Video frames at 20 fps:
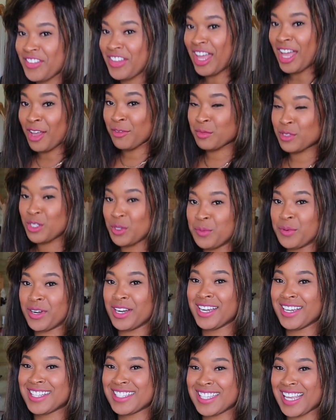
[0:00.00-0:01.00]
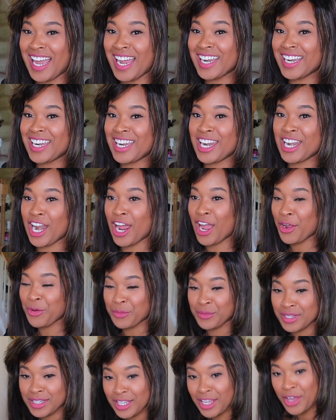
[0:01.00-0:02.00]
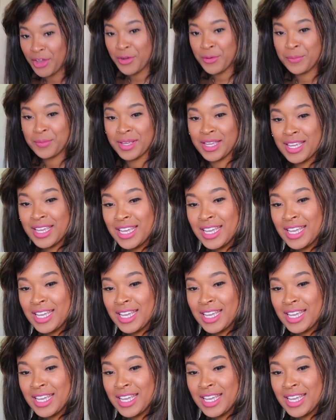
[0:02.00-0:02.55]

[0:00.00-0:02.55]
I'm super excited, and I really hope